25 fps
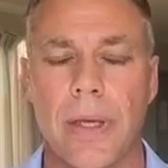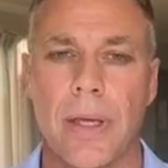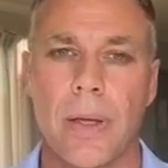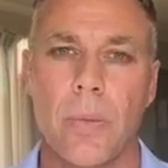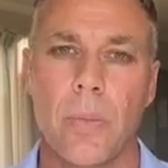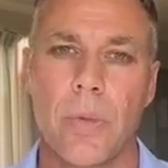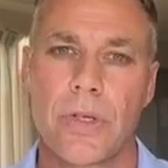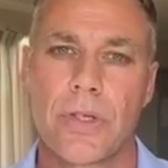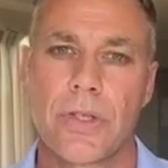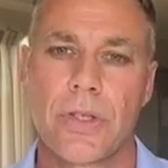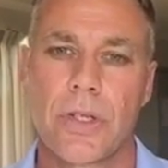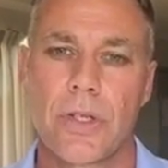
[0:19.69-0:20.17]

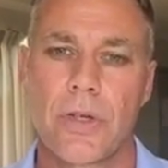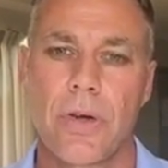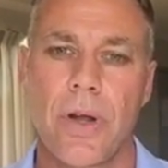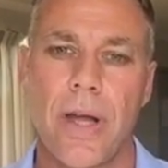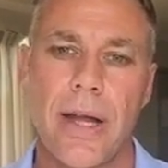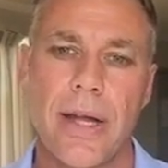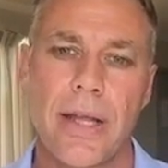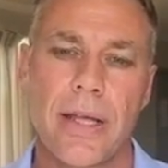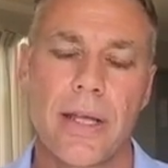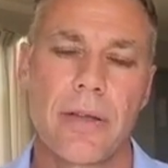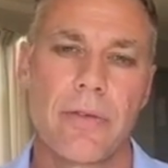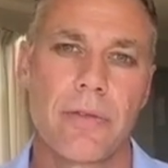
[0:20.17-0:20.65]
in which the
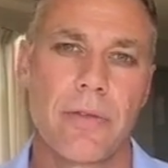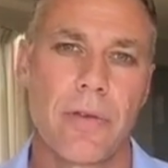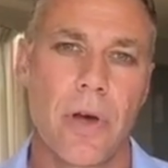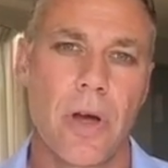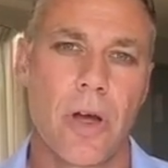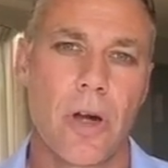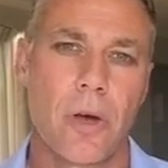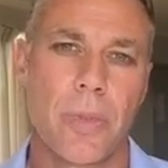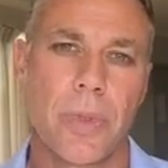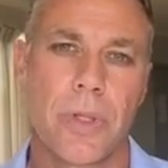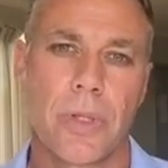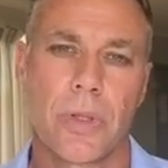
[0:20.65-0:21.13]
trading
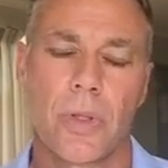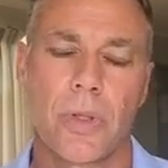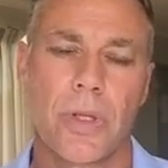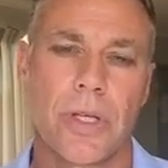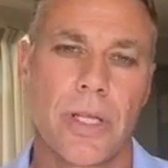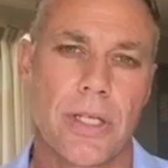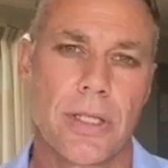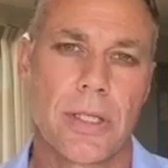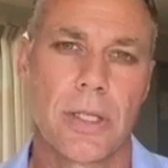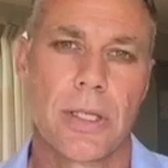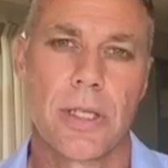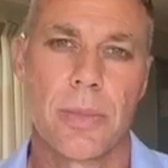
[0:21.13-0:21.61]
environment could
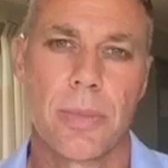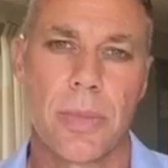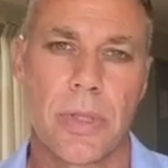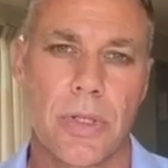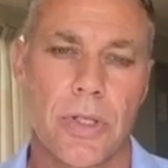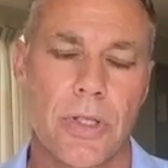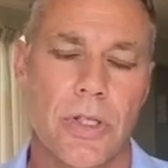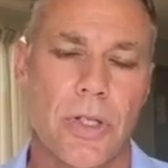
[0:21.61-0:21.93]
easily be